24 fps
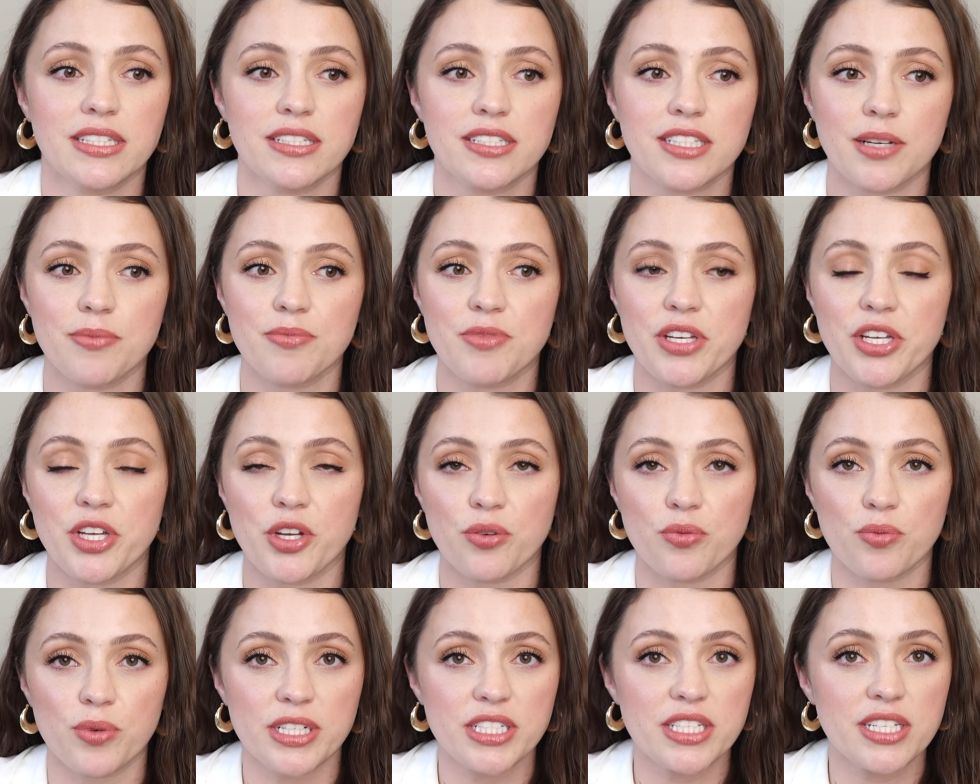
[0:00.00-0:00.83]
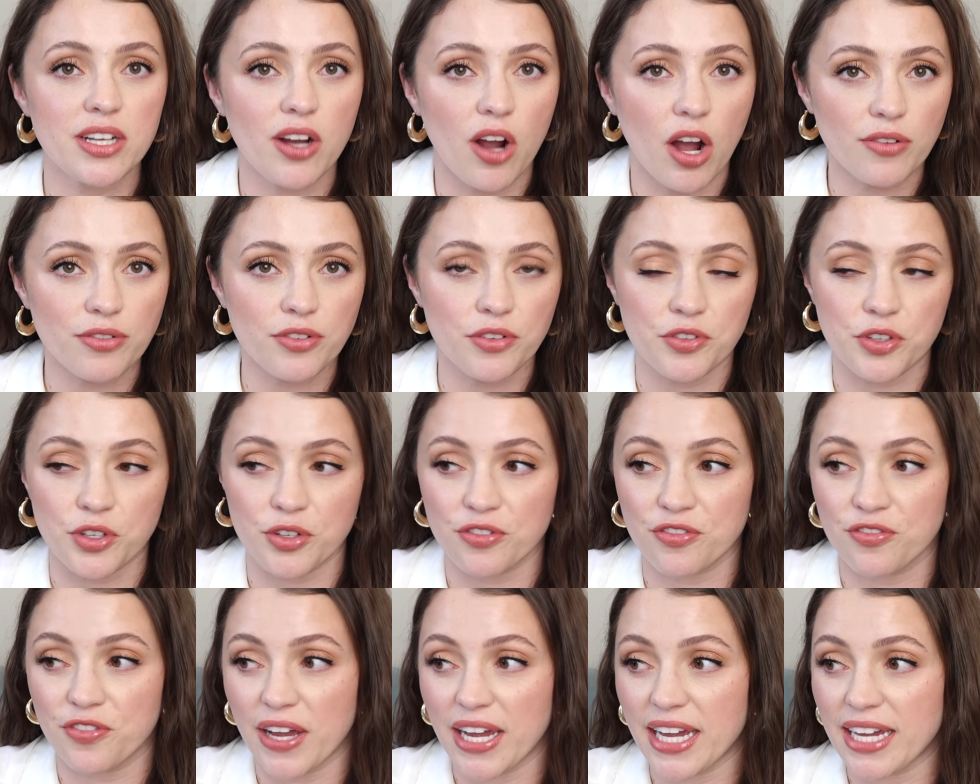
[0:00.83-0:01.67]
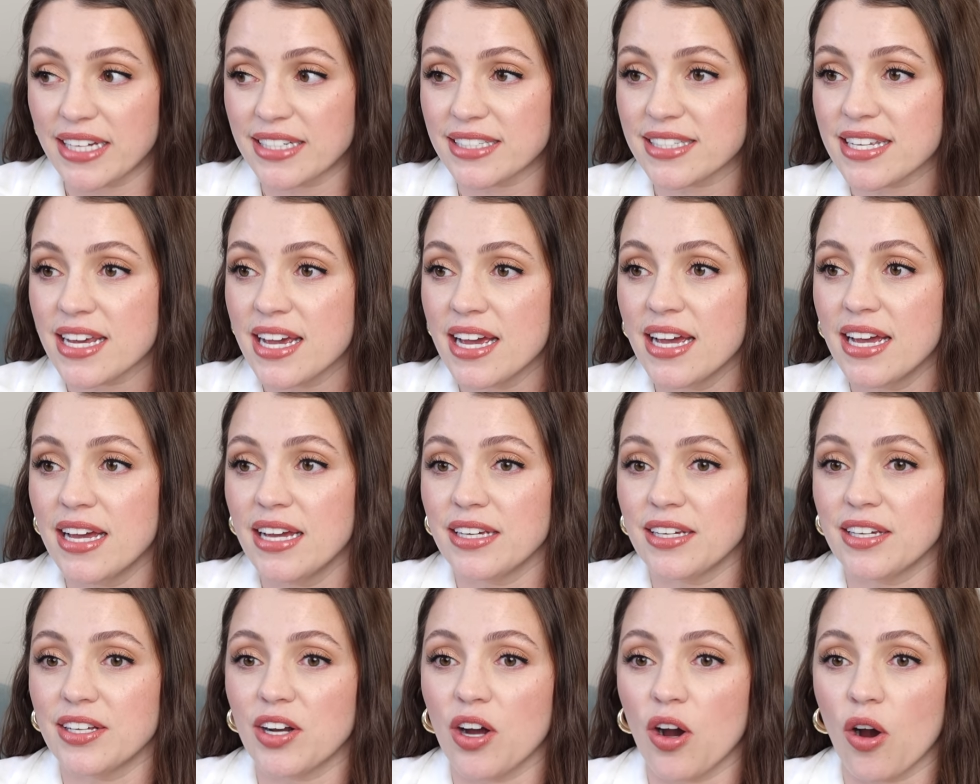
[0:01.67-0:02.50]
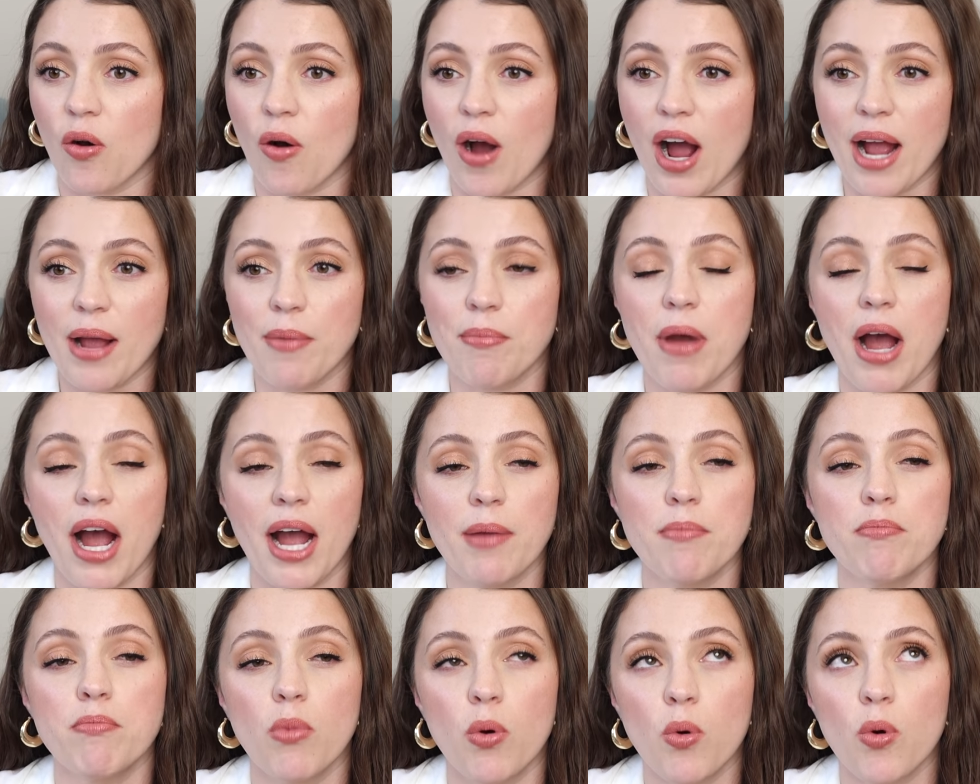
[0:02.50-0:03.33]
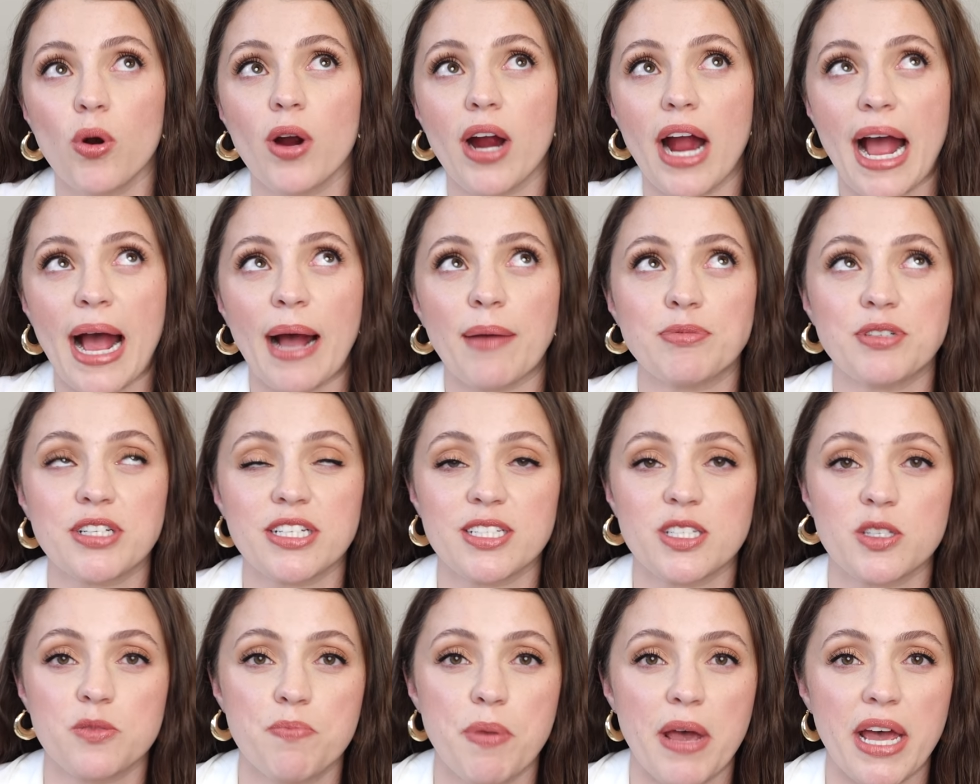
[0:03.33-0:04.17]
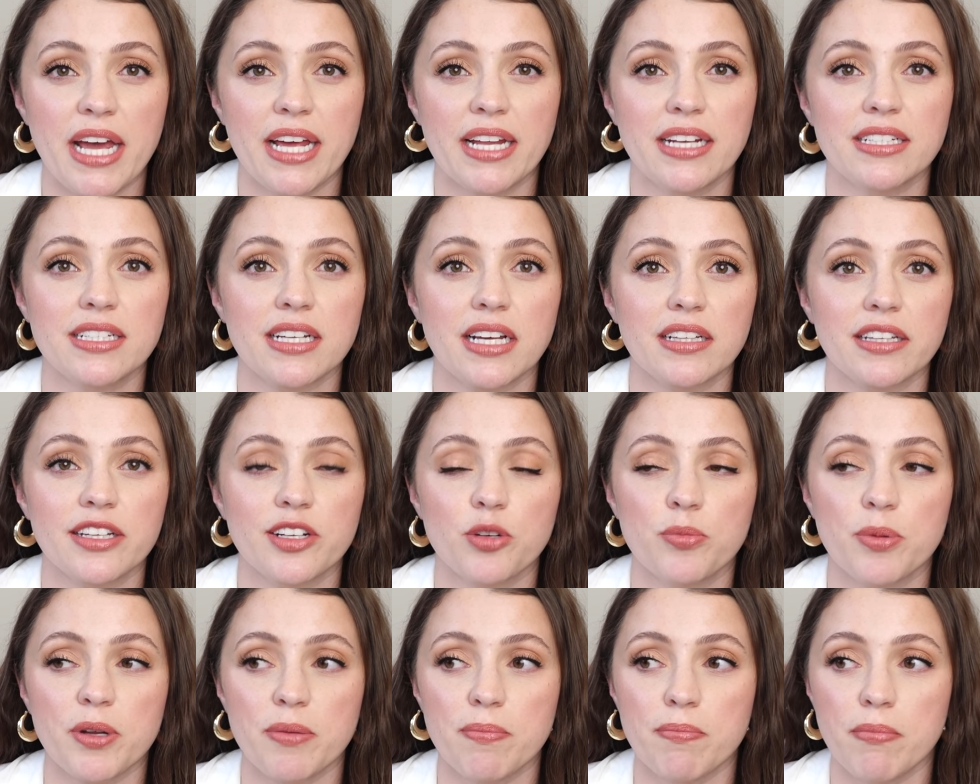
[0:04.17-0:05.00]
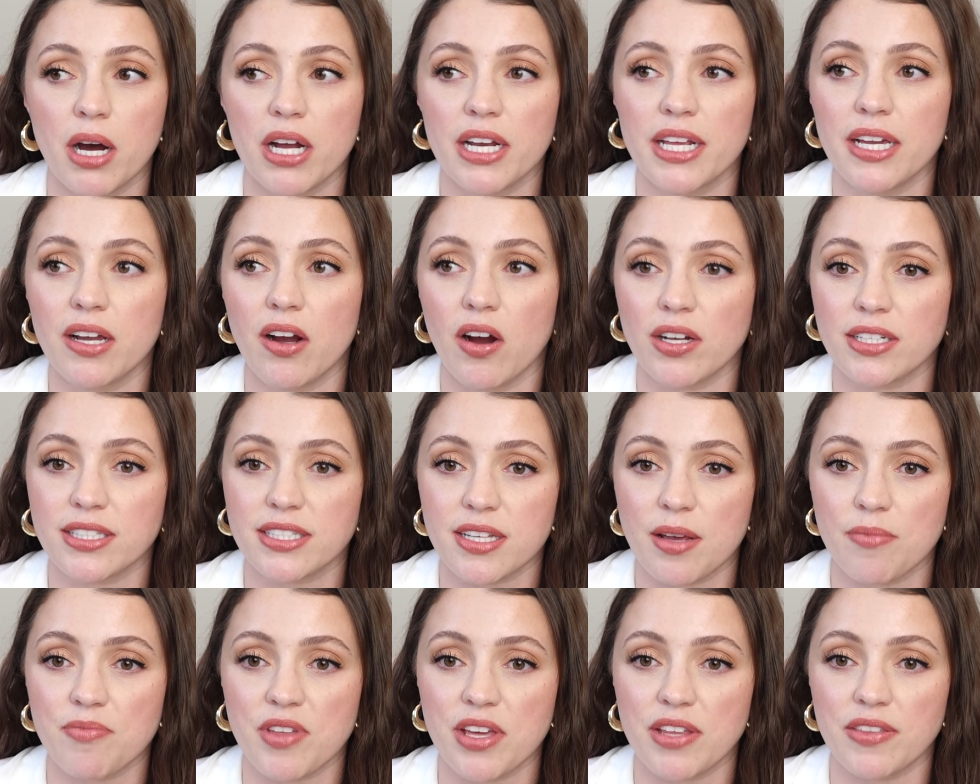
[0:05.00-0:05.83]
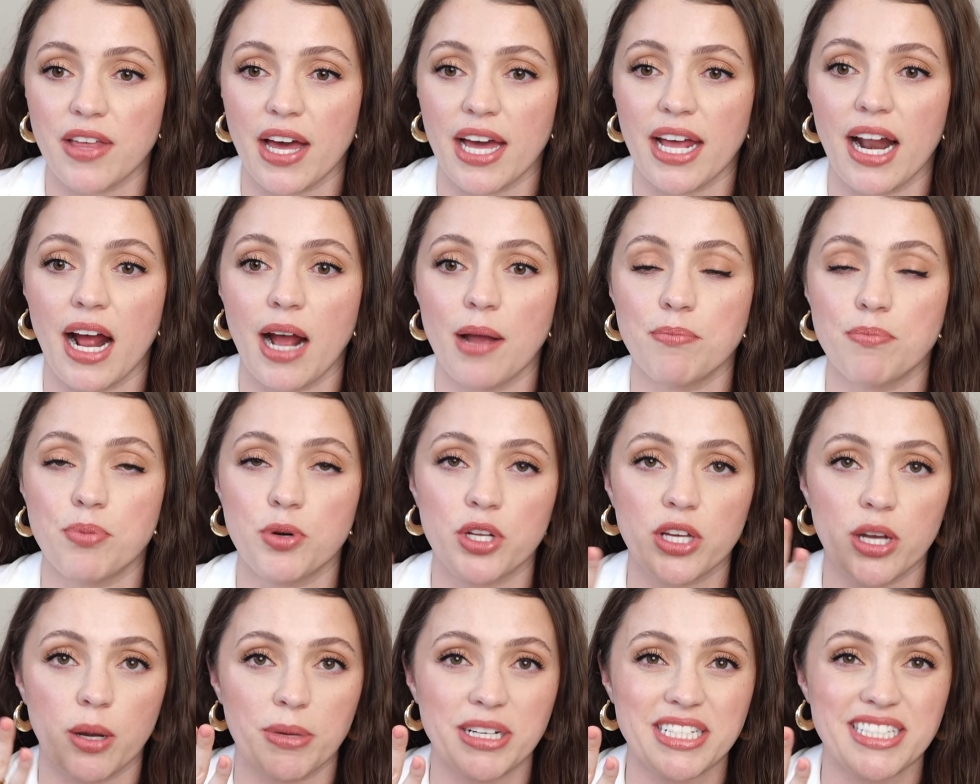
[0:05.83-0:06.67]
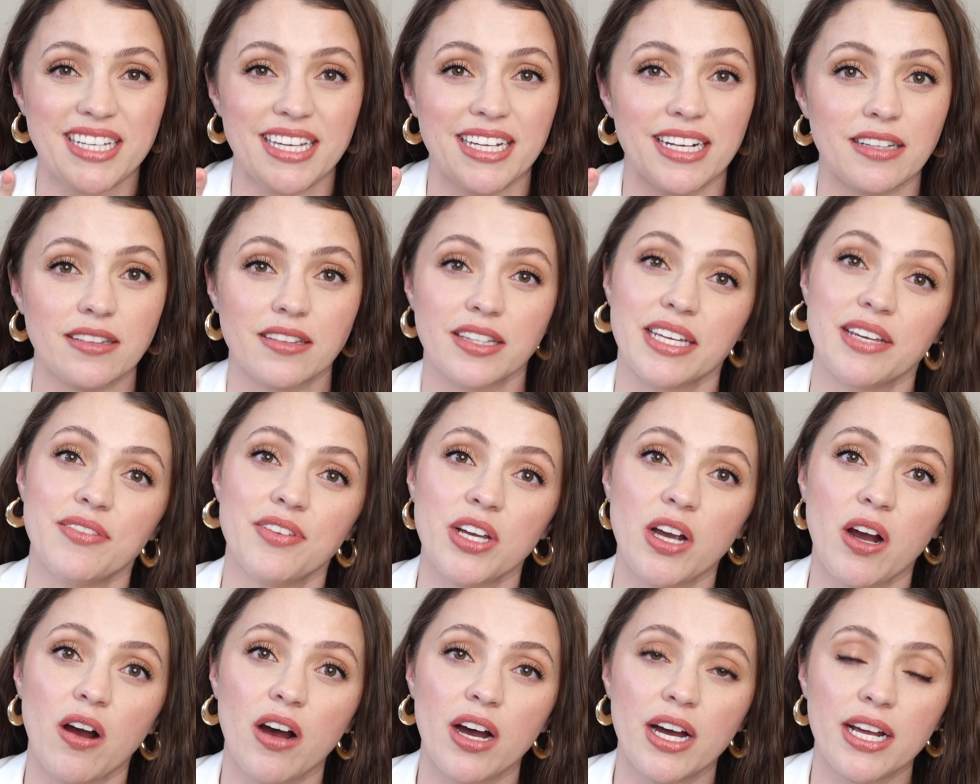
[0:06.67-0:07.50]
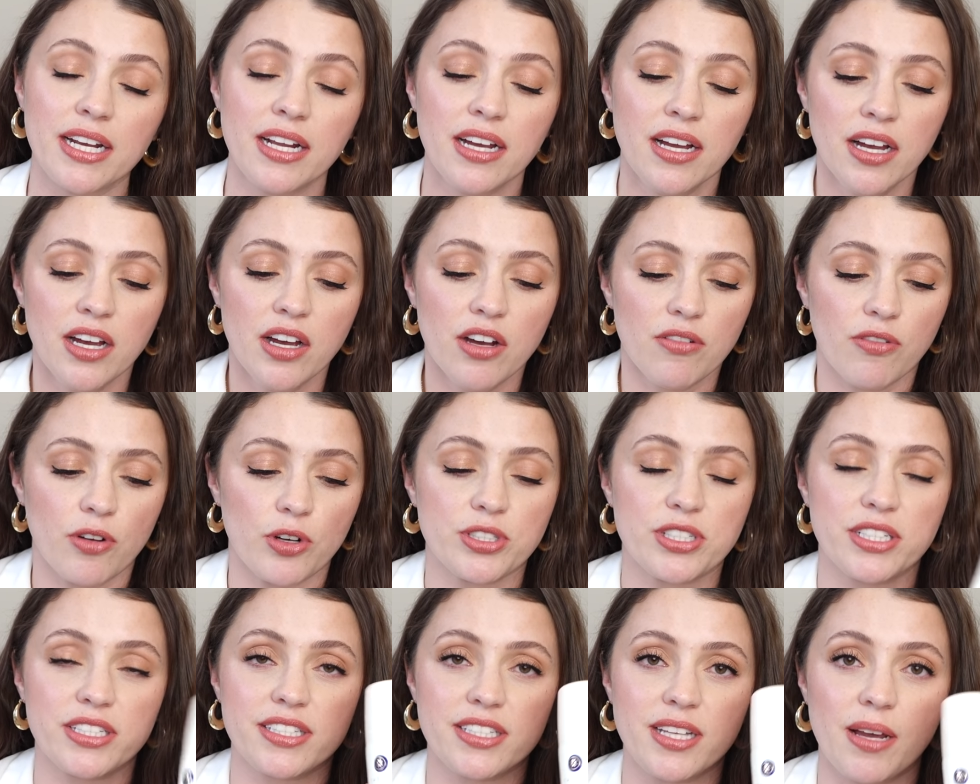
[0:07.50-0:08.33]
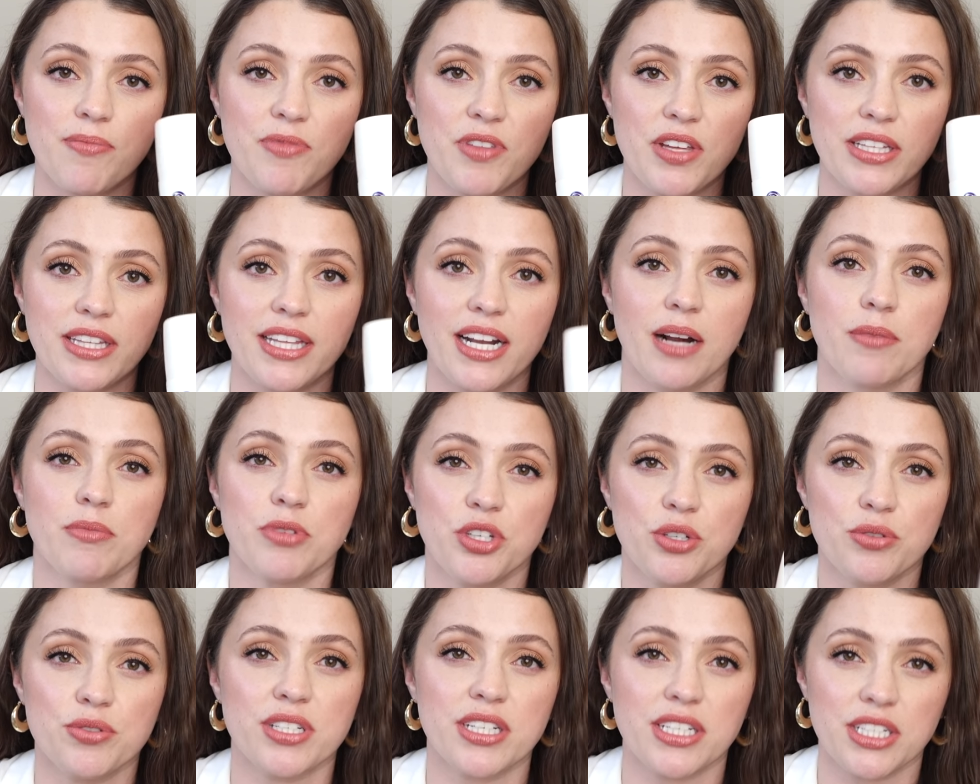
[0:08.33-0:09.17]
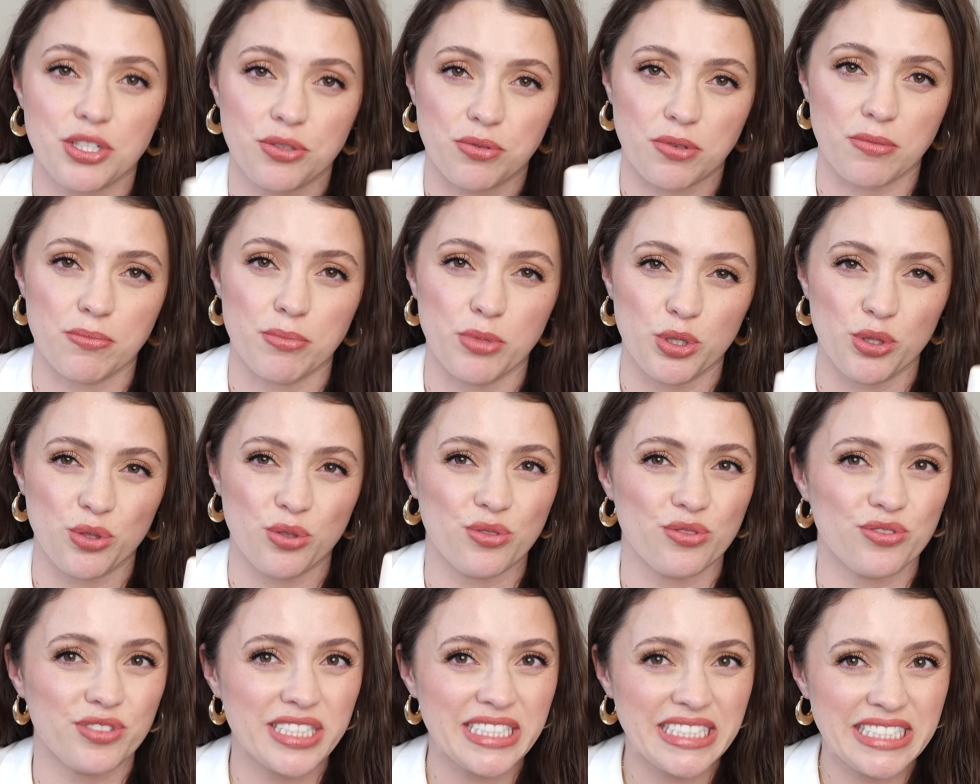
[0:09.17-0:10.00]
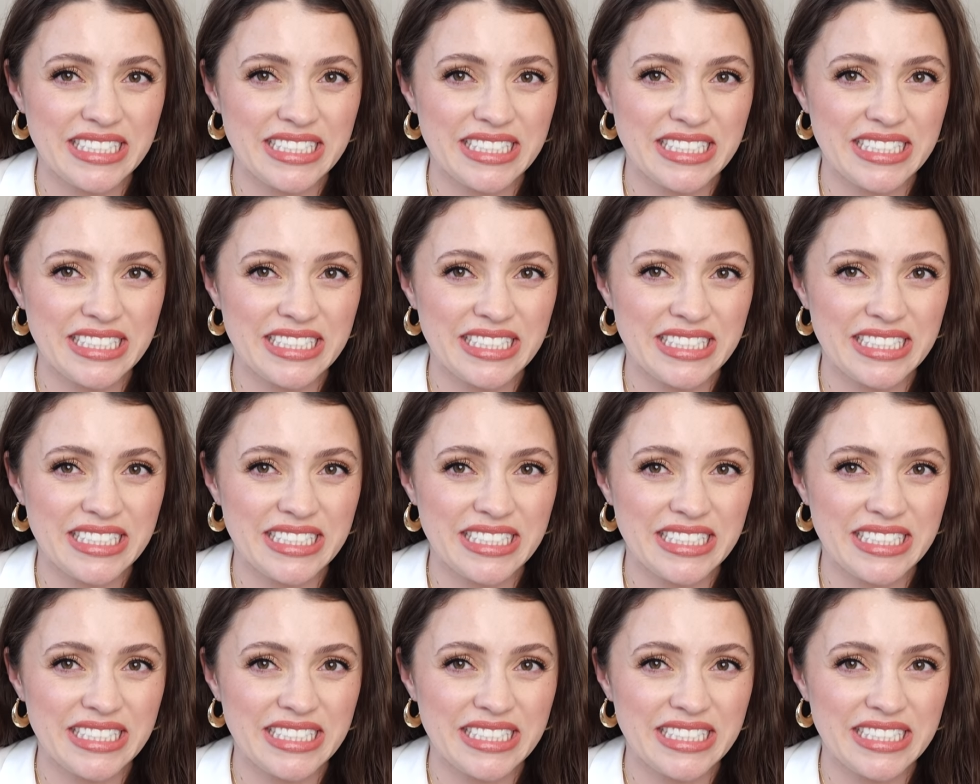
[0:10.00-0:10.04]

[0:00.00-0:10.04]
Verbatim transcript: is something you're rinsing off of your face. You know, I'm, I'm more apt to spend a little bit of money on something that I'm putting on my skin and leaving on versus something that I'm using to remove.